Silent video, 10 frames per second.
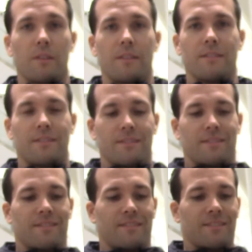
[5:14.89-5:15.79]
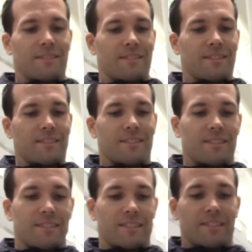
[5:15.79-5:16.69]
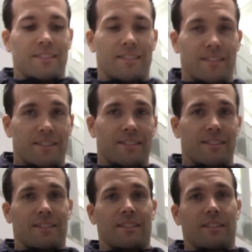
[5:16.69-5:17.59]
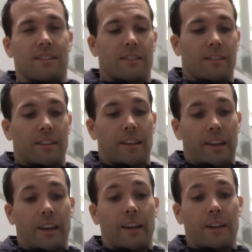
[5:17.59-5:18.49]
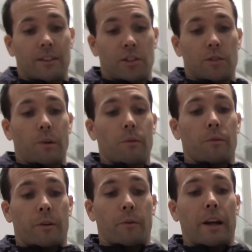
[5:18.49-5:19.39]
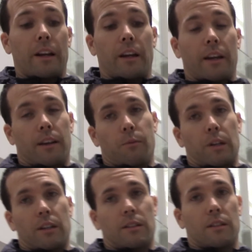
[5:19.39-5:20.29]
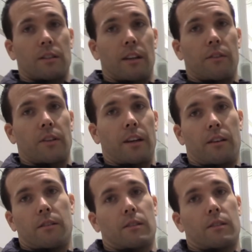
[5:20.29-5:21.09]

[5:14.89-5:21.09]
Well, it's a good thing you're not the Christmas ornament writer then. Yeah, and she's probably right-handed because us left-handers.